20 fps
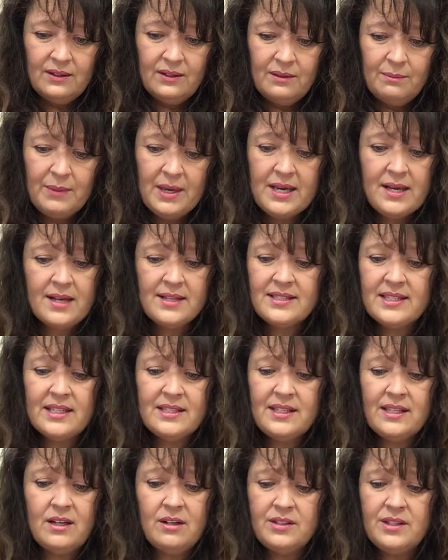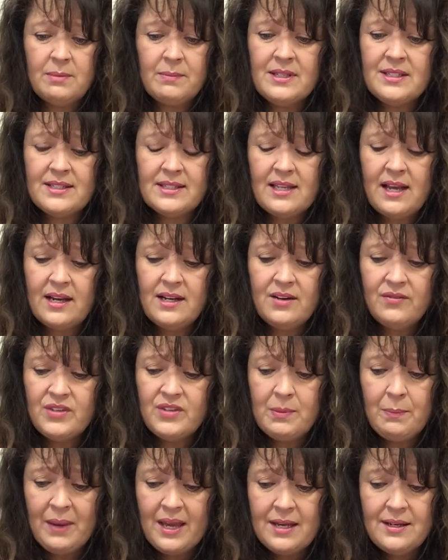"Because it's the ultimate sign of
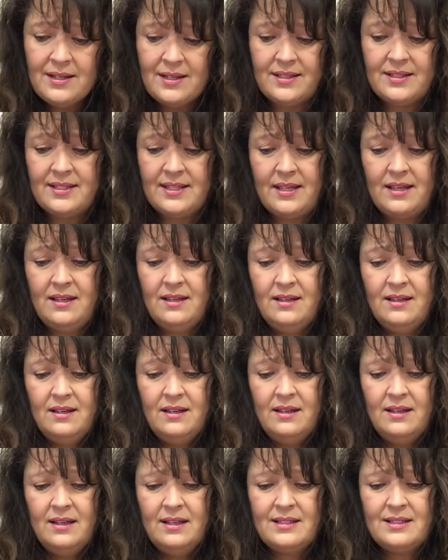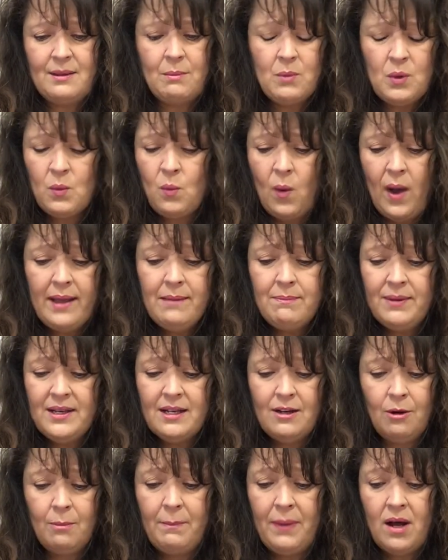dependency. Someone wiping
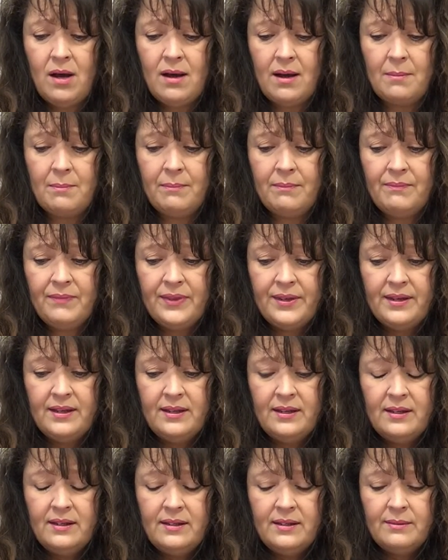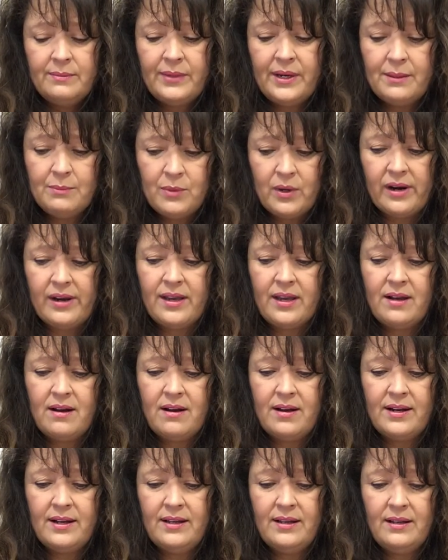your bottom. But I'm working
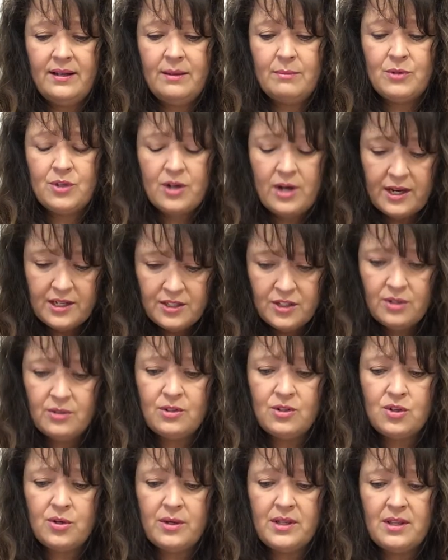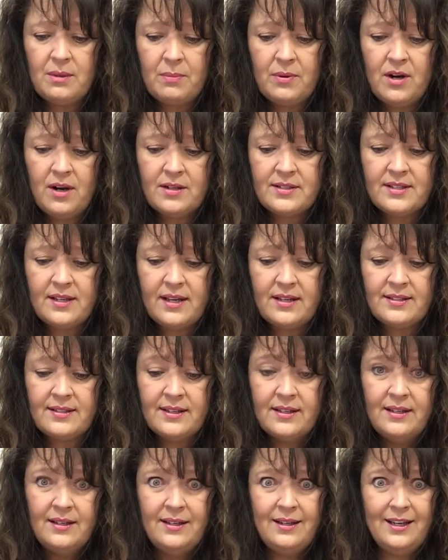on it. I'm trying to enjoy the process."
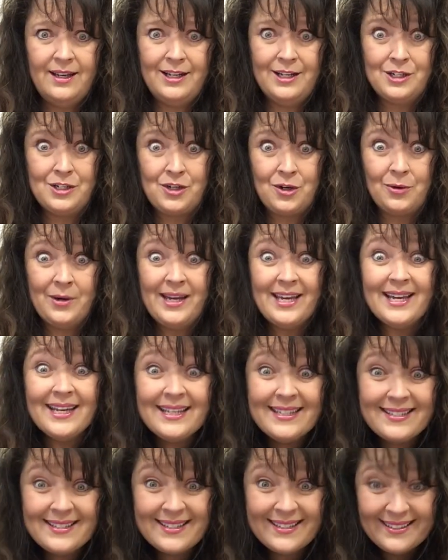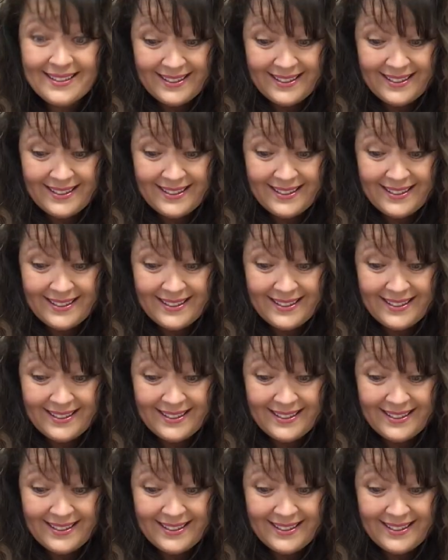"Enjoy it?"